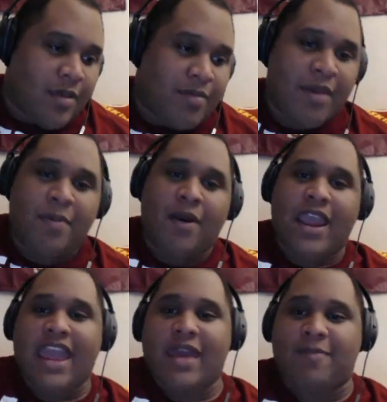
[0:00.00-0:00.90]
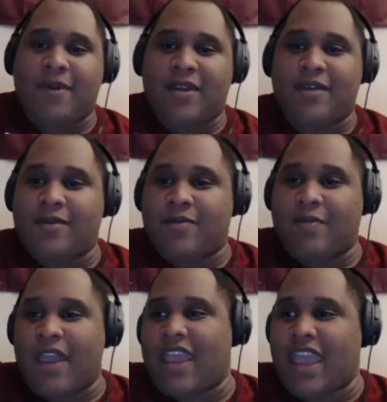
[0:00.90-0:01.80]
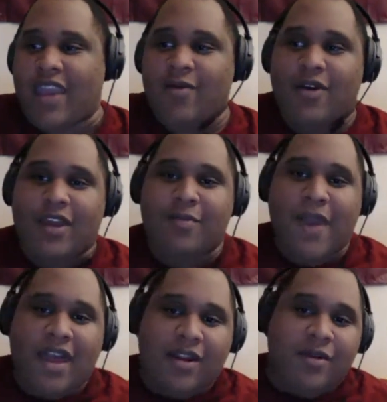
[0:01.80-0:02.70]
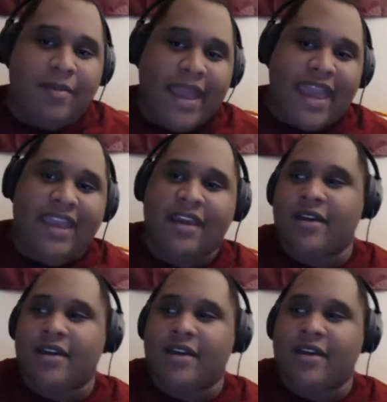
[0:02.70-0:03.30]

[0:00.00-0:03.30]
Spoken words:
people are happy, aka we'll get a pat on the back.